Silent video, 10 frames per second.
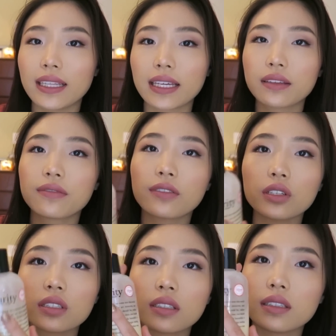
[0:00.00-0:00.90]
like the
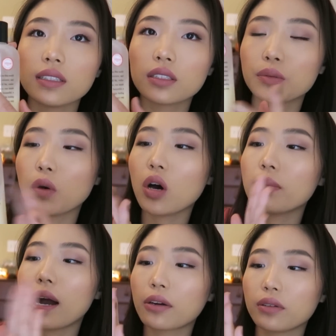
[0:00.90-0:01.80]
first, this small
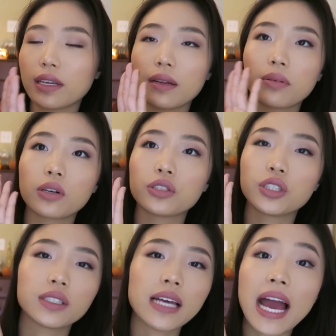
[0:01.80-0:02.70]
bottle that I
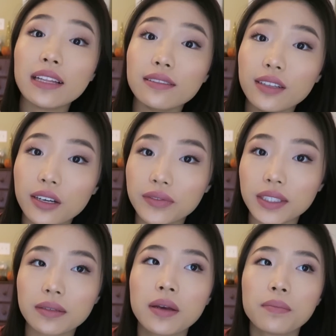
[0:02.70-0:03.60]
purchased, I loved it.